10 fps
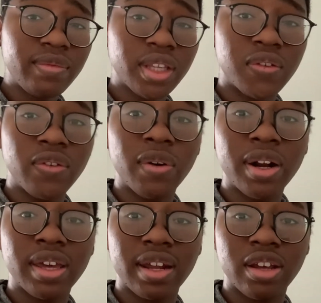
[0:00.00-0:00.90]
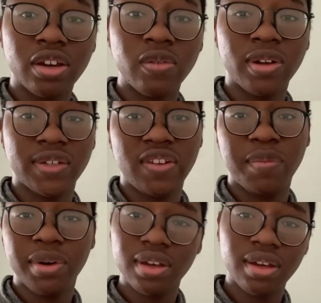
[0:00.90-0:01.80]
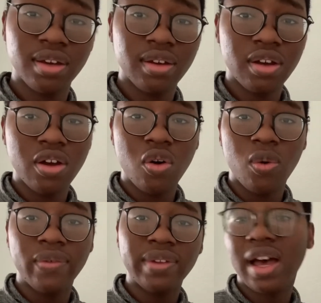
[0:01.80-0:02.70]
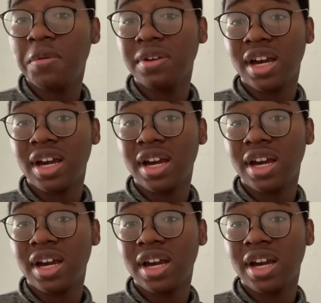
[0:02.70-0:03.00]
If you want to get a good relativity book, one that I would